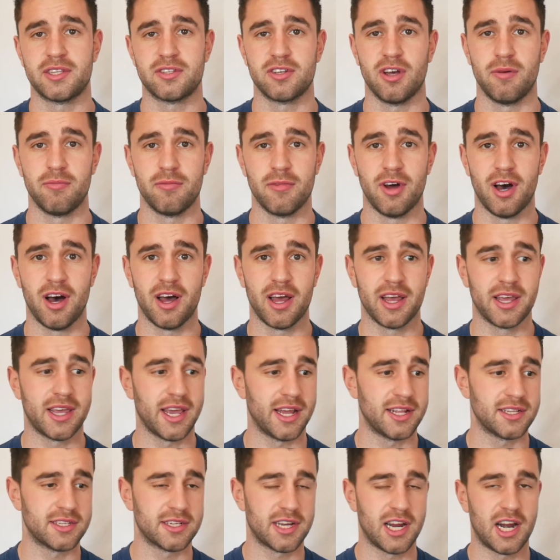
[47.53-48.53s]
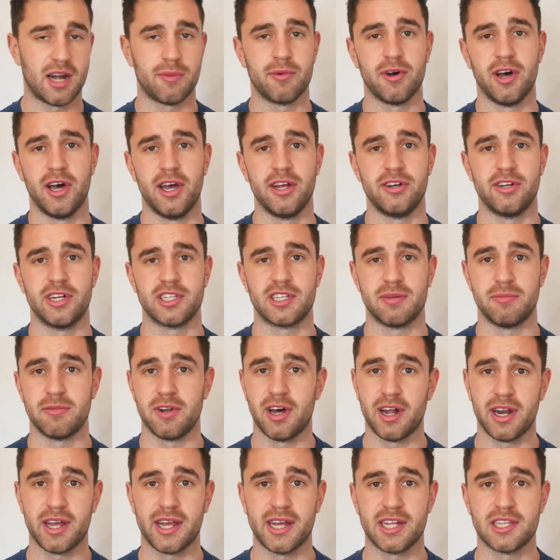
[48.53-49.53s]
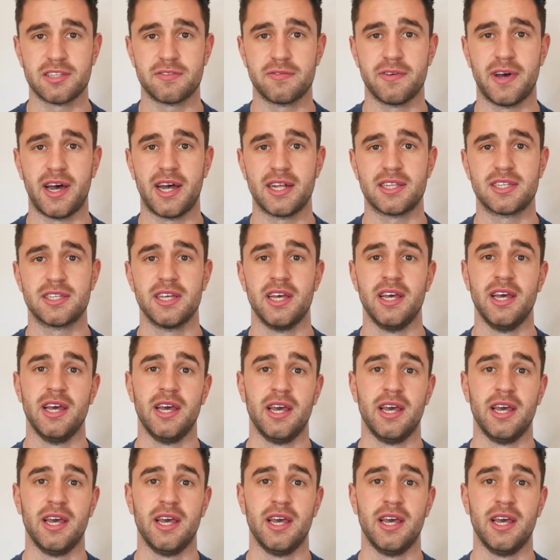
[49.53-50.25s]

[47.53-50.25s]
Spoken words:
So I'm not against carbohydrates, I'm not against fats,